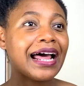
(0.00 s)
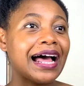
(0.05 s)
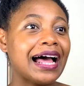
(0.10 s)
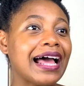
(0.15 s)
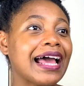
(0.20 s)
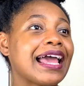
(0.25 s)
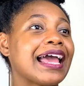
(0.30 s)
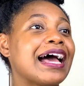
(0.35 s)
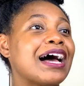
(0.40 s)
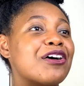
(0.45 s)

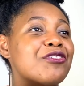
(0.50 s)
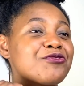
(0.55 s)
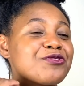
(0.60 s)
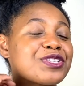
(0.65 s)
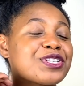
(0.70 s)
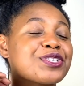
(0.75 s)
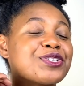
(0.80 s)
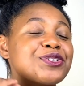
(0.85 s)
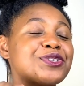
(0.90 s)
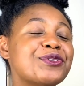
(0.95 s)
I have
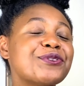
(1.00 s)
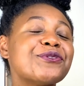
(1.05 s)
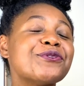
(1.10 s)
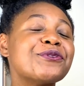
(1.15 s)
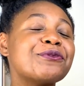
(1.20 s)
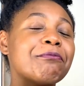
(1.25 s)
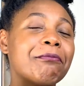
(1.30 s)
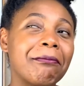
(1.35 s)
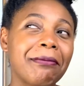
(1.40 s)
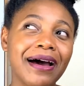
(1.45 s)

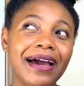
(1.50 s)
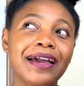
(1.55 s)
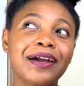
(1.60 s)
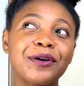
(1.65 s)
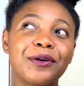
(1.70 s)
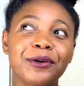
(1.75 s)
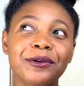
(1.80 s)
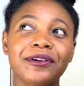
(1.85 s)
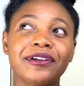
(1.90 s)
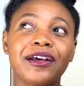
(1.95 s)
stood by
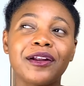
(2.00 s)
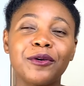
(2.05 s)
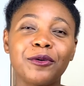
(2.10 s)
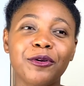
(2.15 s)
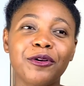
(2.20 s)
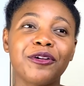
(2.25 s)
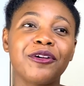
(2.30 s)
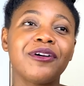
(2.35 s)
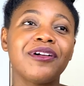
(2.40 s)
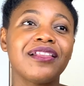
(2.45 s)
coconut
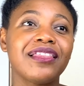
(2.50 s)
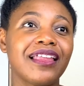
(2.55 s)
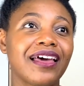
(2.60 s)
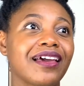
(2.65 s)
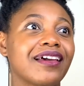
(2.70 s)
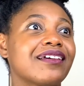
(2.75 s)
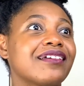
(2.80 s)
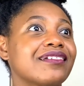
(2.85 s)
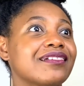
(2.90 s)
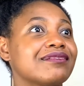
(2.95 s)
oil
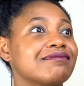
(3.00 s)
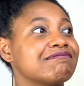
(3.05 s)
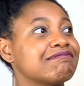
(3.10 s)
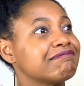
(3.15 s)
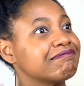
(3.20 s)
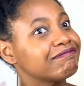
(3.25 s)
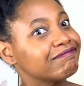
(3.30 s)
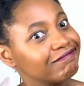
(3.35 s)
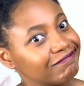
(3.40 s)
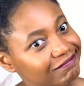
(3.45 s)
like,
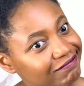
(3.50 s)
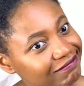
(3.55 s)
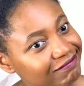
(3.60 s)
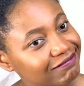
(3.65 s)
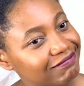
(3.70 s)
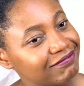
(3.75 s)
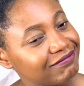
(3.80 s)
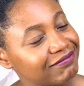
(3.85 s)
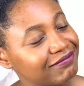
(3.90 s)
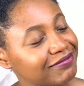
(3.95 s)

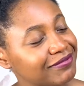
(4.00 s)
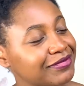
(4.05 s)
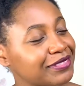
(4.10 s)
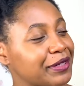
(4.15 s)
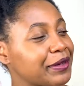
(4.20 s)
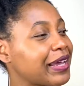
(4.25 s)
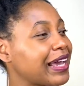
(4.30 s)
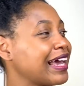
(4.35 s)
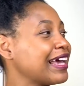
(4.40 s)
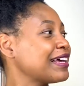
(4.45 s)

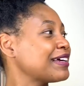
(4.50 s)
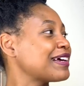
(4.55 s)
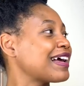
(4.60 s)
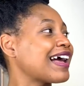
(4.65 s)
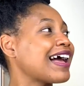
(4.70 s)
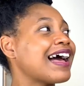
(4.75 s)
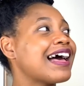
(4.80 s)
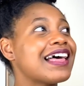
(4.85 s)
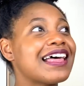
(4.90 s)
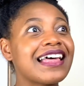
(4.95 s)
okay,
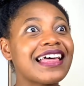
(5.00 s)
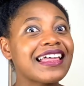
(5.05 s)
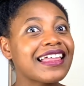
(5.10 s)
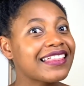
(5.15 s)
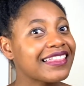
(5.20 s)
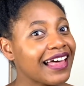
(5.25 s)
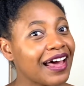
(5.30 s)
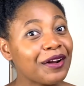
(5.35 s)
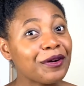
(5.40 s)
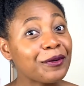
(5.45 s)

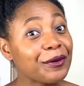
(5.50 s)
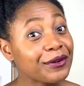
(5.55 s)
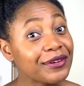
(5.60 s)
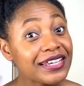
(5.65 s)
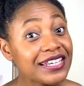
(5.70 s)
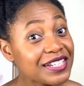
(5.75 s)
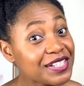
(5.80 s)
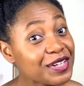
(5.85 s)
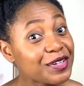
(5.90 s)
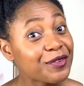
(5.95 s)
that oil
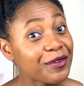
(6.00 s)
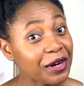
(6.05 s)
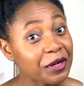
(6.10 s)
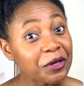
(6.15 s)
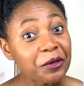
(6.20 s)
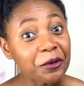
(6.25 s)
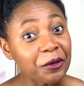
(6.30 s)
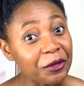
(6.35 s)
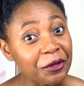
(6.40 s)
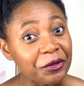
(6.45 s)
is a great
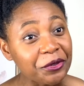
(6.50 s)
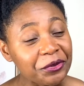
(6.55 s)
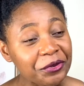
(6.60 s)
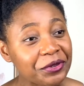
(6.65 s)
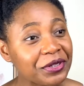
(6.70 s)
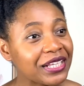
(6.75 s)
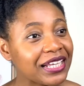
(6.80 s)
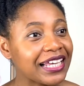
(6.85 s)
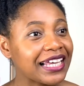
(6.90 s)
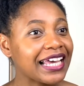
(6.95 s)
oil.
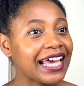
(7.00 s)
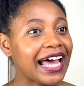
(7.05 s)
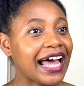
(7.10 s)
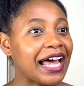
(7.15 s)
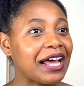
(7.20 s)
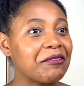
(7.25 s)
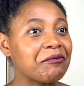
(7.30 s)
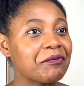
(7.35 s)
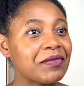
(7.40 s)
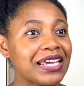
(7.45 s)

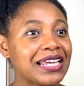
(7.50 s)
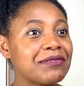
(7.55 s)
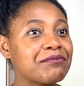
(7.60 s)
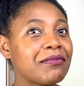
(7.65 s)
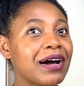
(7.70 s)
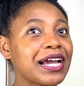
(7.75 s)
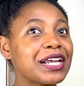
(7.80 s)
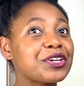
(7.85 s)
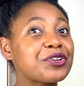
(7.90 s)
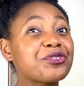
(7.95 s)
Um, it
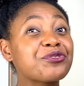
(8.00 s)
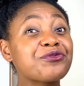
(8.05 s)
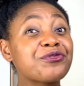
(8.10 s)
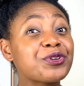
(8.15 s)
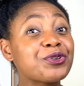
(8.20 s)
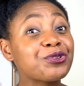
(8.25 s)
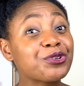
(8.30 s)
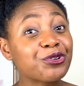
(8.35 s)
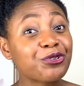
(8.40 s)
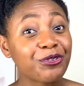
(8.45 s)
might not
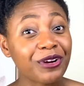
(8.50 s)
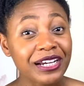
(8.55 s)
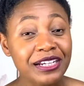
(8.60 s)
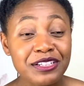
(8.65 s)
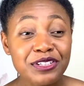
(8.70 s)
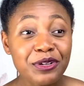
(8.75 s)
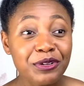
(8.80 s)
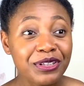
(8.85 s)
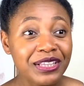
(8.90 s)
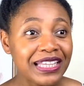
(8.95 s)
feel great
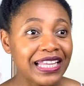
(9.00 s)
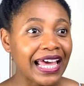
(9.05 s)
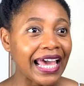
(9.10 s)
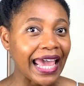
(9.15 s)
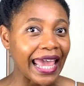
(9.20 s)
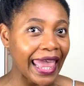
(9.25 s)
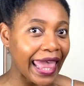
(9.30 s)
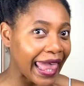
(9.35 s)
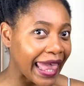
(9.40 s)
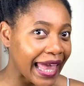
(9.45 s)
on the
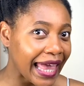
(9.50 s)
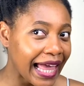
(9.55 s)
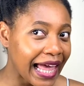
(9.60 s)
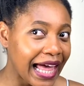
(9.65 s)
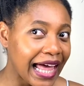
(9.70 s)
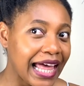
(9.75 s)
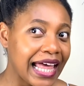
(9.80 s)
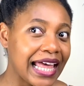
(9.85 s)
hair,